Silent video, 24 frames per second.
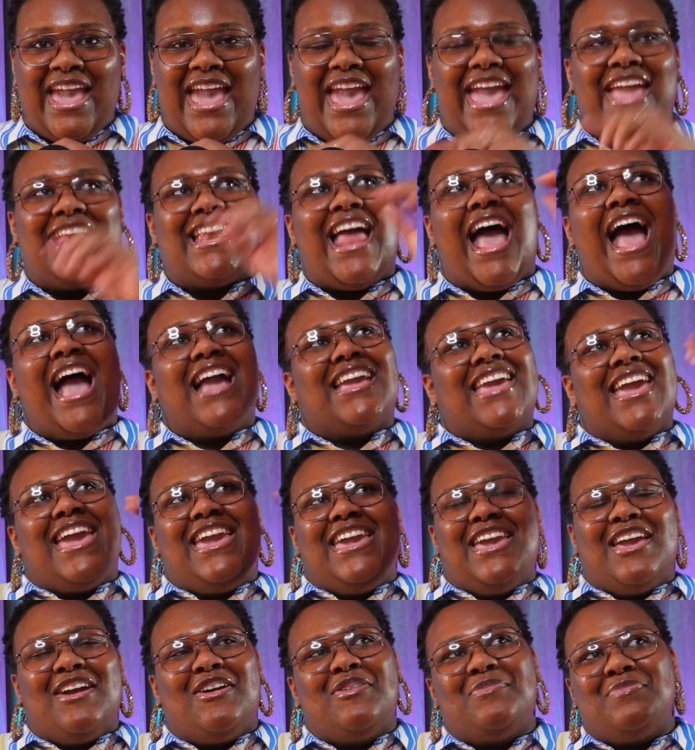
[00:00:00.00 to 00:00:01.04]
And I
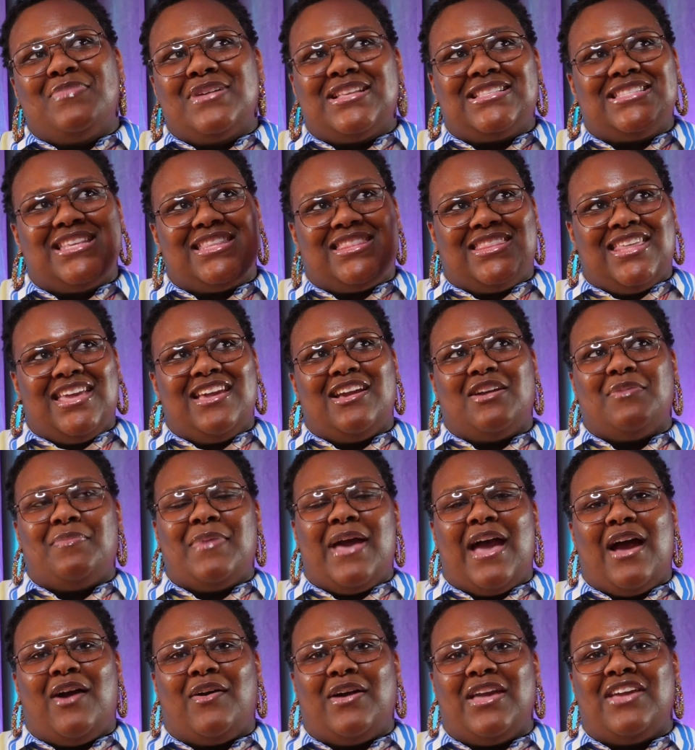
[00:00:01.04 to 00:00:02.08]
can't help but to think
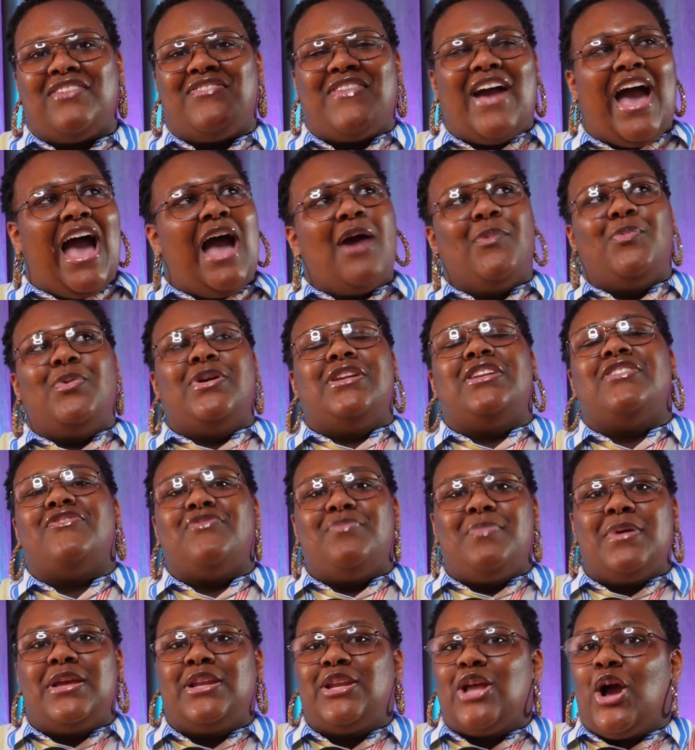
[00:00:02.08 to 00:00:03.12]
about if I wouldn't
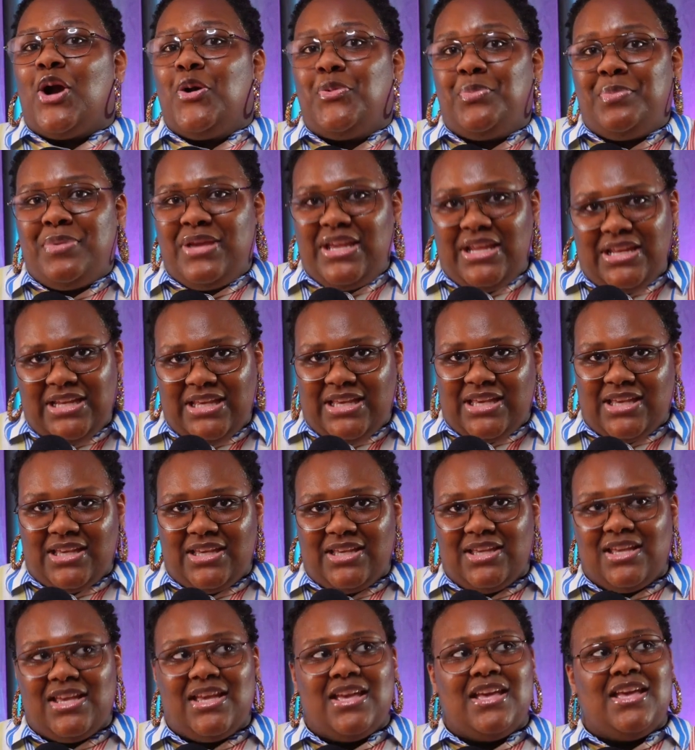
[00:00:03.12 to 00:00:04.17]
have been
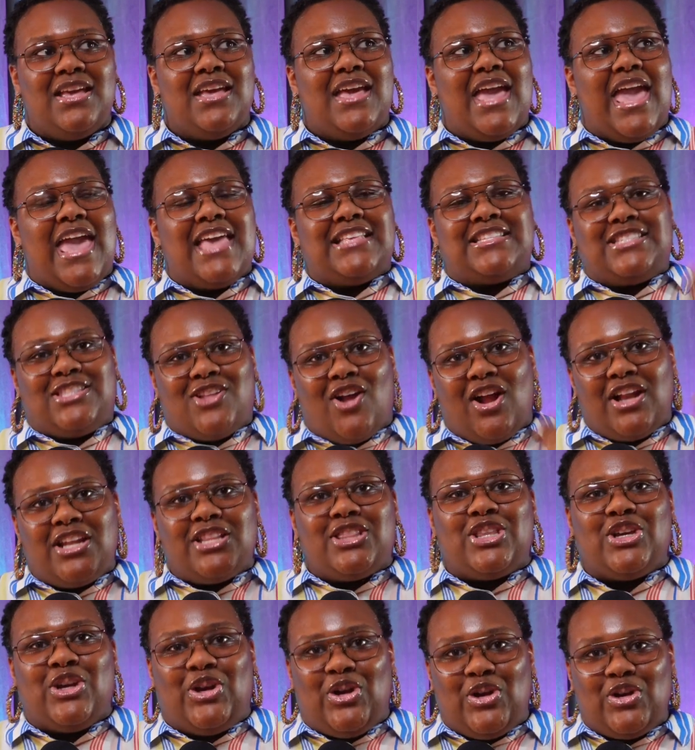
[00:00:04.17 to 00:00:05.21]
obedient and
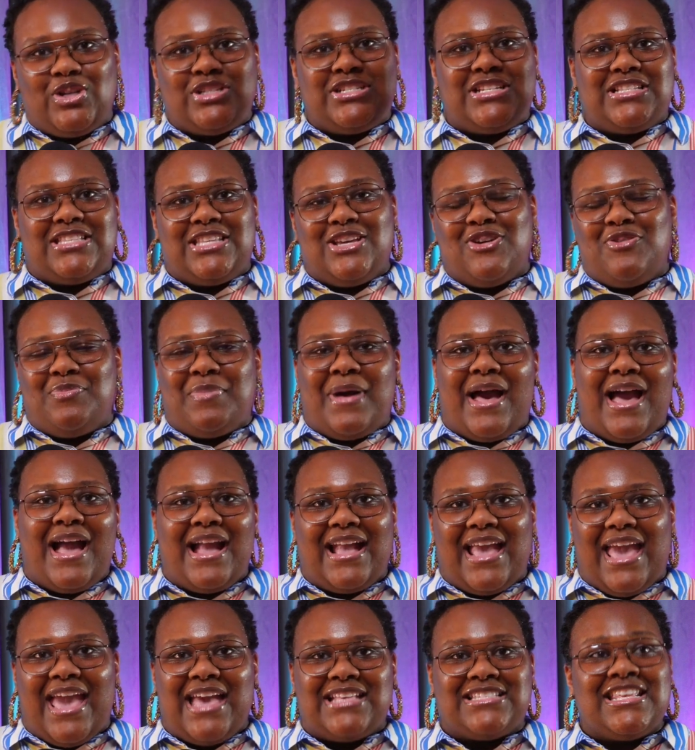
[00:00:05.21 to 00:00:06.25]
started the Girl Just Heal
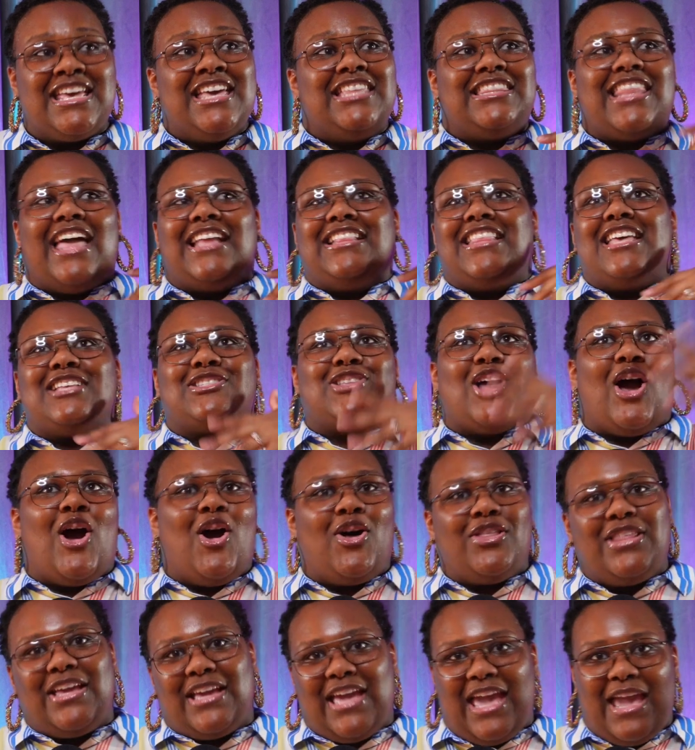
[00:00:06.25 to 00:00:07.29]
podcast. Like that's
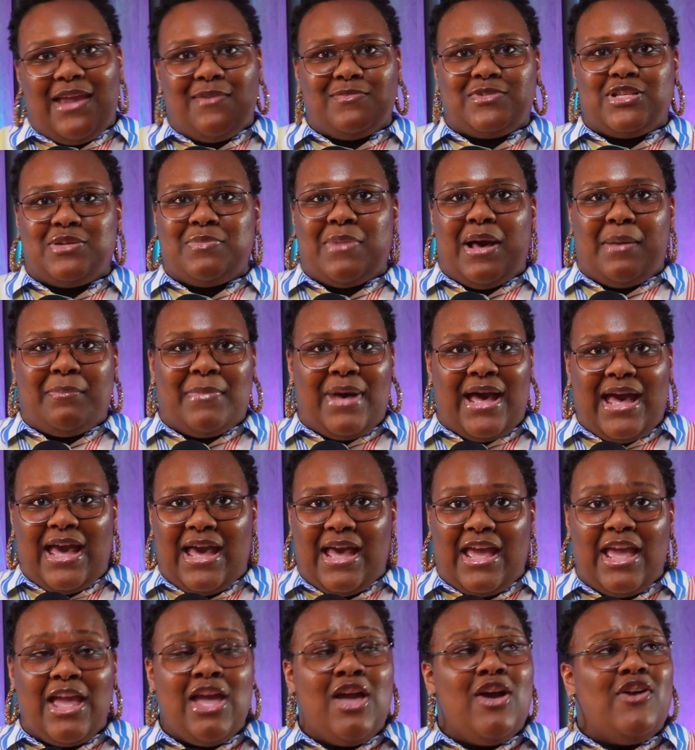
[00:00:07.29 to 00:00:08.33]
all that came to my
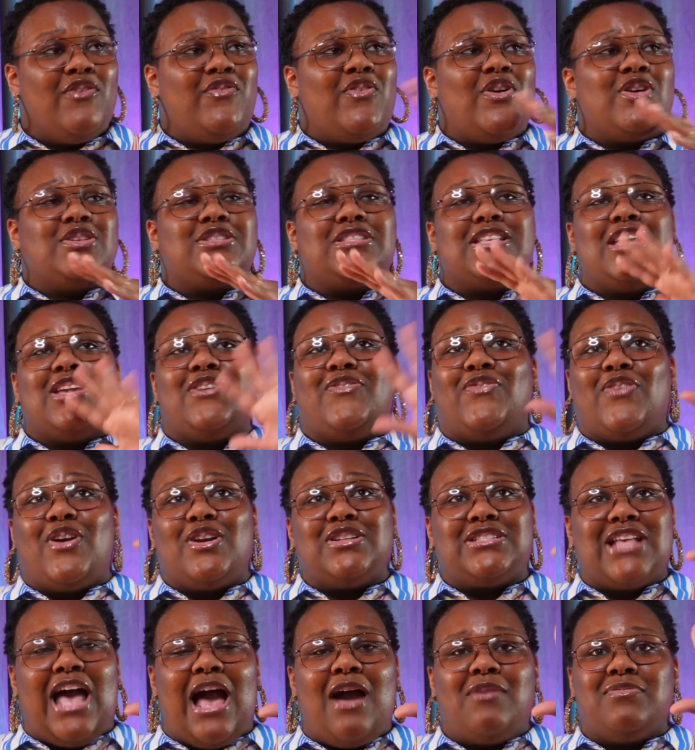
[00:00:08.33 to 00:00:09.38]
mind. First thing
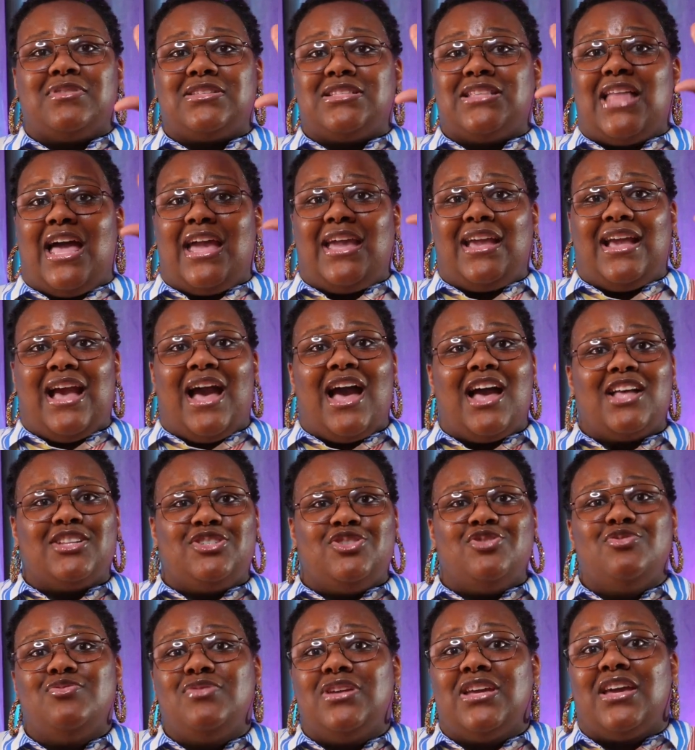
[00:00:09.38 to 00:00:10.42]
first, I was like, God,
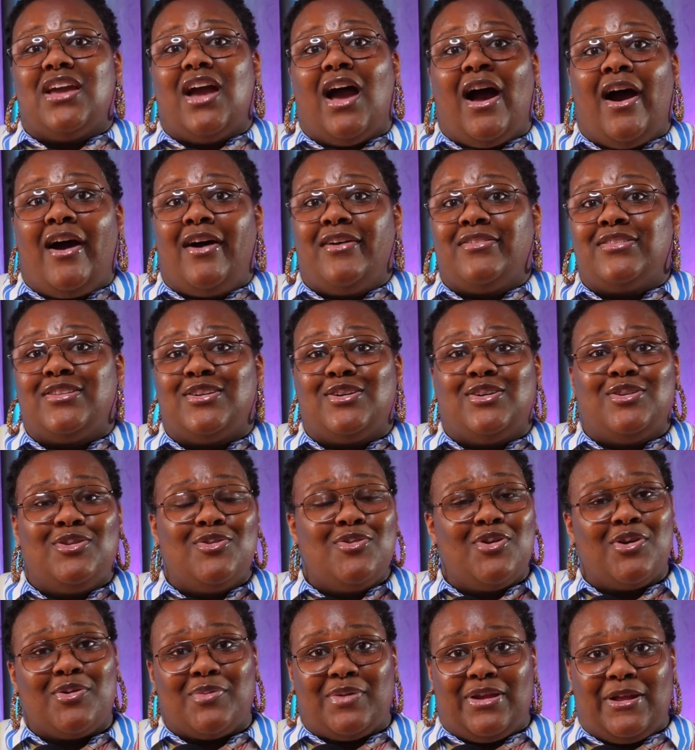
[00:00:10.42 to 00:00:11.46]
you get all the
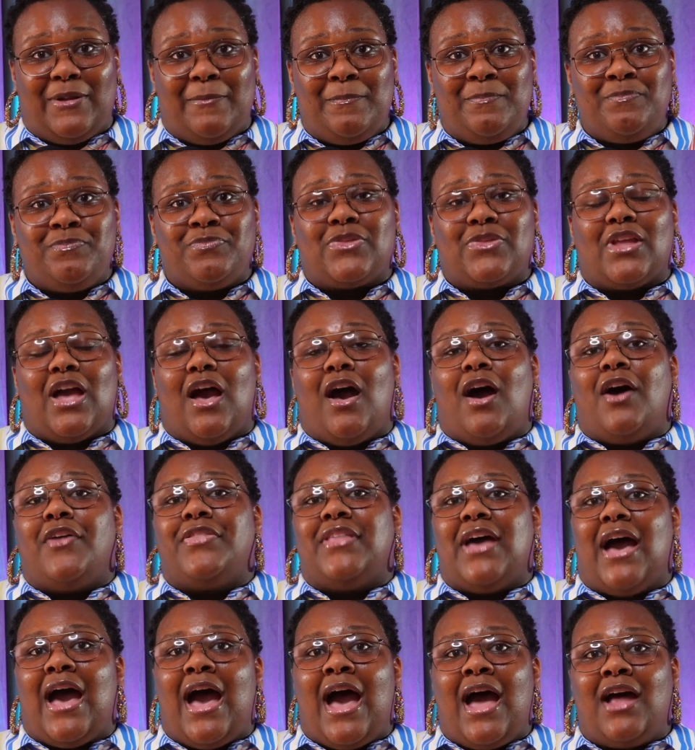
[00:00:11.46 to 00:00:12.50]
glory all
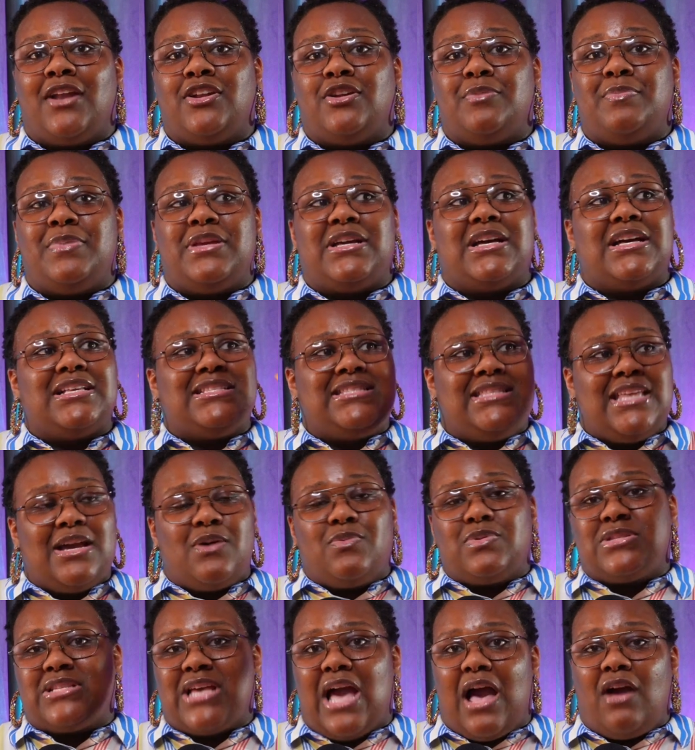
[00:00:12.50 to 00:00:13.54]
the honor because there
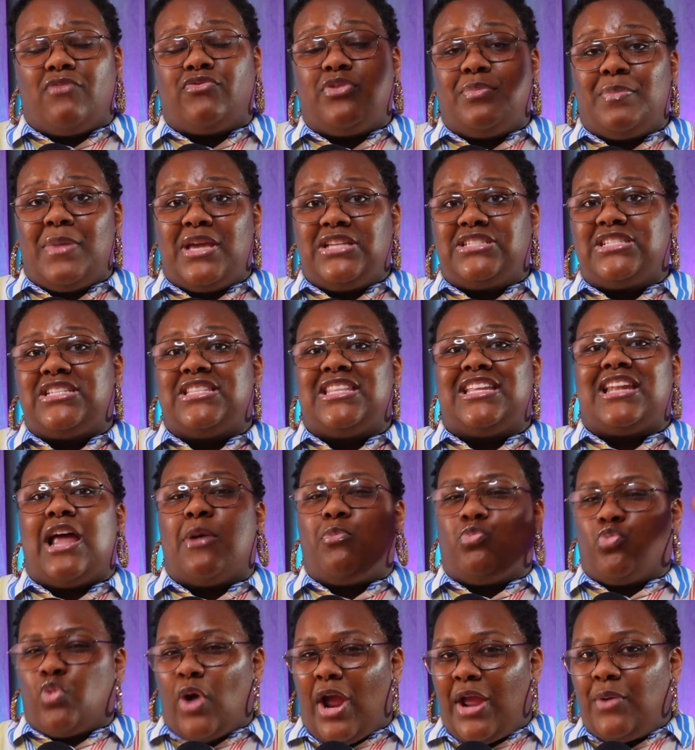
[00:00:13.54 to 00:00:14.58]
was confirmation that
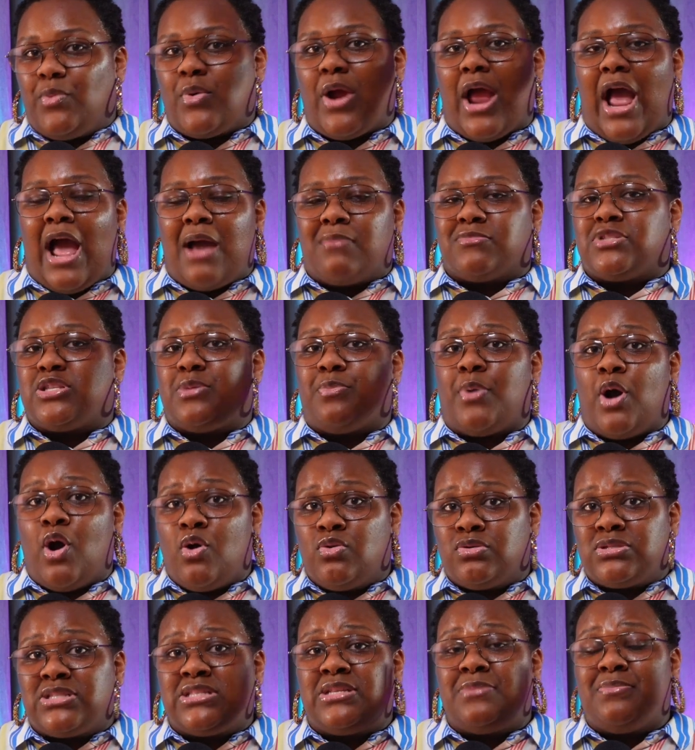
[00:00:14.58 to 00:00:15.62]
I'm right where I'm
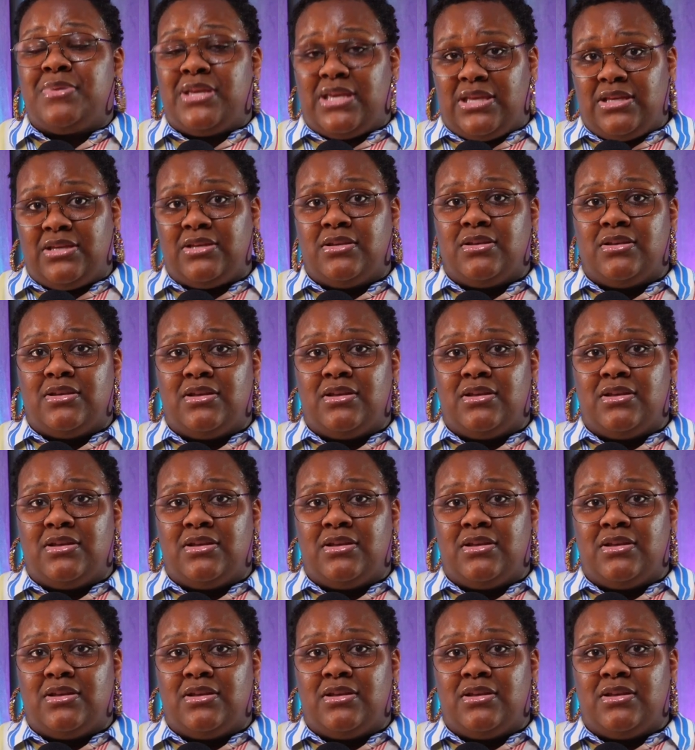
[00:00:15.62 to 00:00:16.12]
supposed to be.